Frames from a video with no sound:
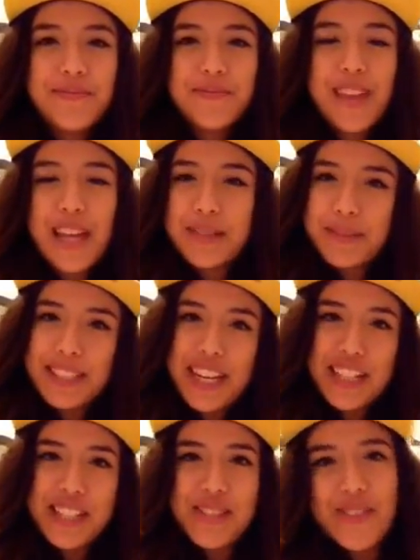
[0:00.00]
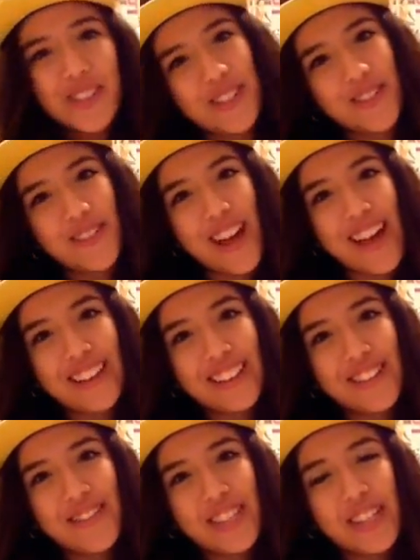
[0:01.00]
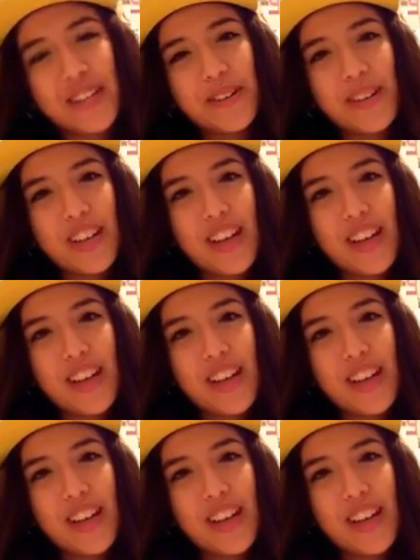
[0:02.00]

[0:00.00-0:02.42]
expectations versus reality video.